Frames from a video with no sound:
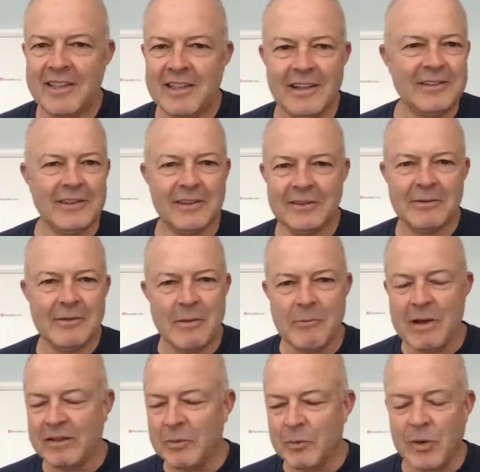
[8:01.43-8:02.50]
That's just,
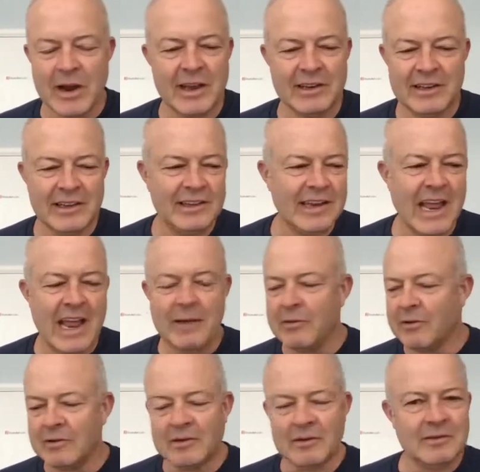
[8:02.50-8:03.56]
and we have to bring it to the
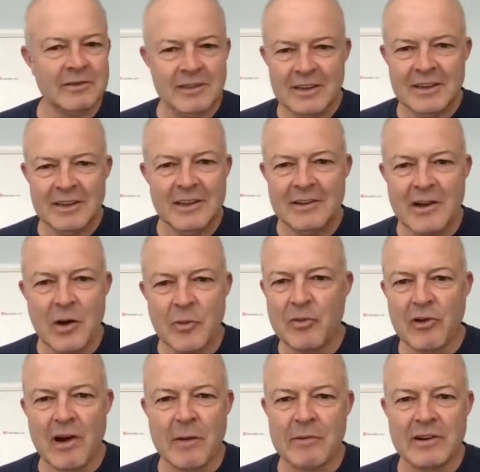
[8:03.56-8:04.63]
table, no
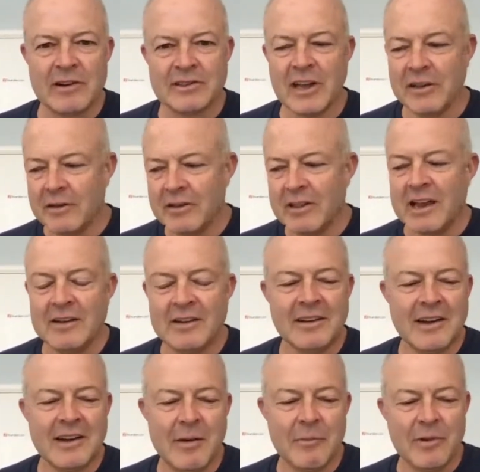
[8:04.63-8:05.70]
parameters other
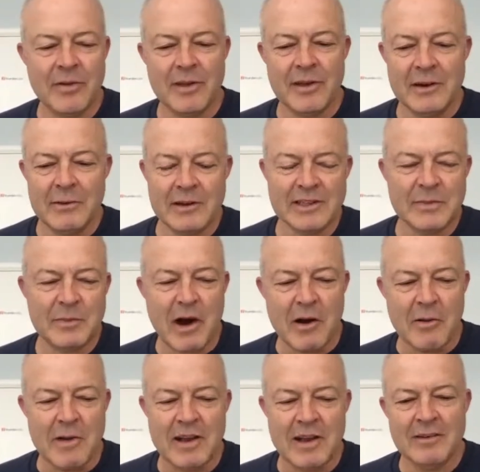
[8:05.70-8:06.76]
than come with a new
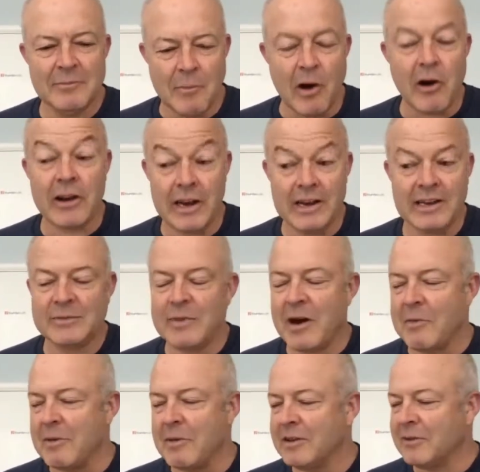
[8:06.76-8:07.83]
experiment, marketing
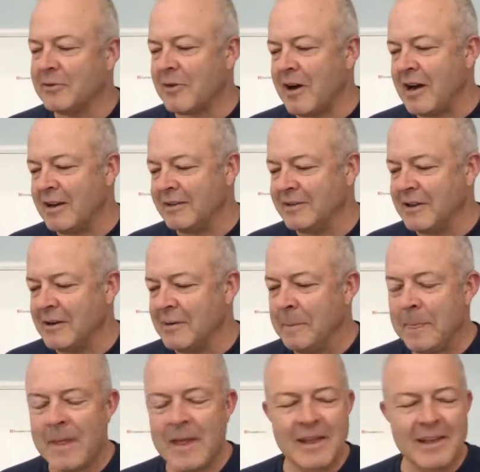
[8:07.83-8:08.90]
experiment to try. So
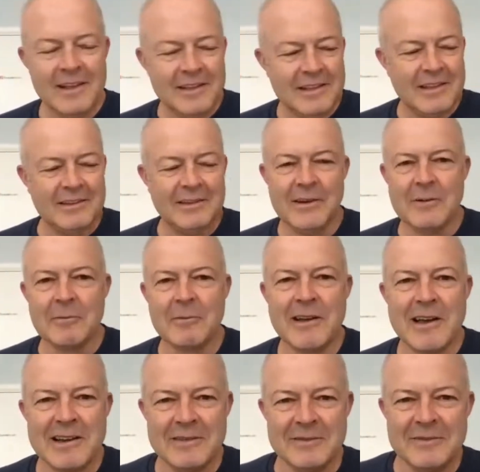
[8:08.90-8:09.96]
this year I'm
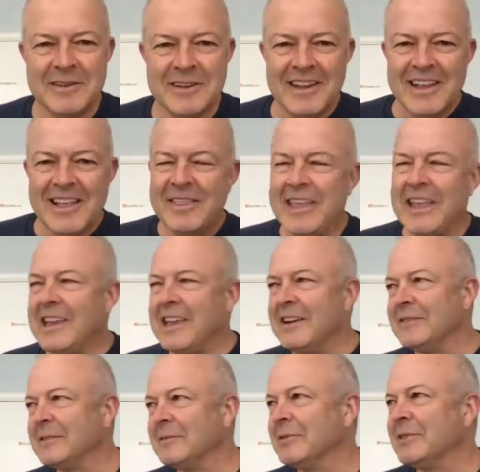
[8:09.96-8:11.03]
kind of thinking
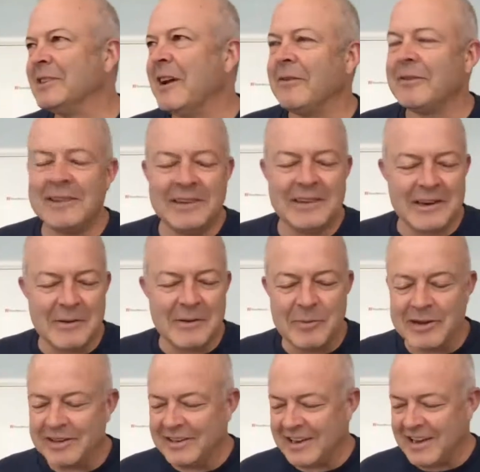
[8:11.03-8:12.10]
of some stuff to do,
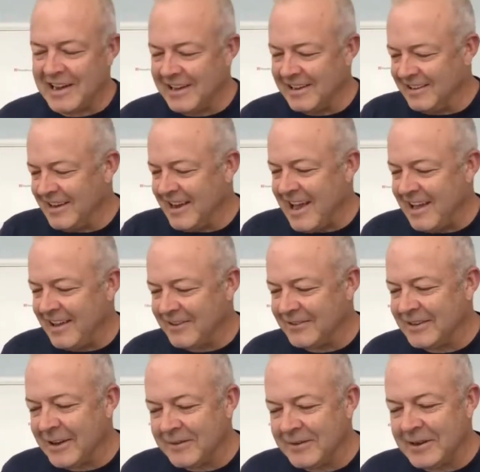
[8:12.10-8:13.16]
but yeah, your
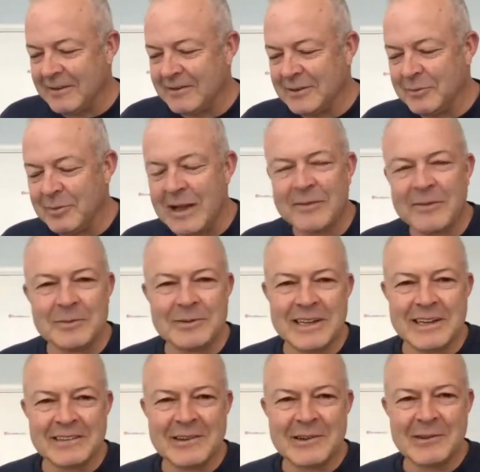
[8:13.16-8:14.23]
self-service platform
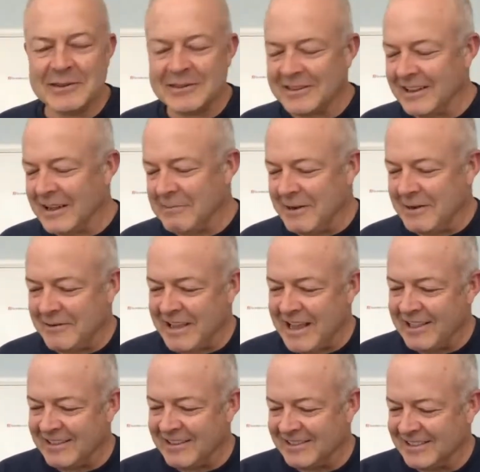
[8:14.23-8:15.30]
sounds cool. So let me know when
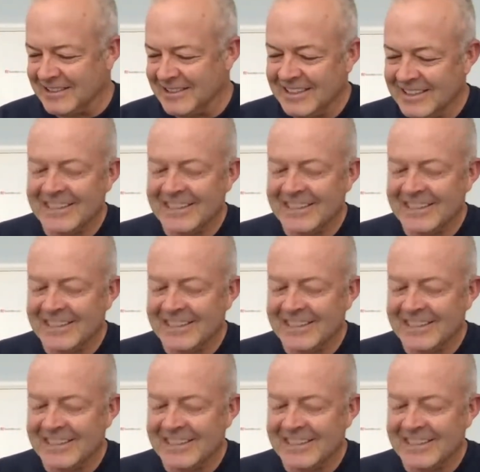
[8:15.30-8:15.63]
that launches.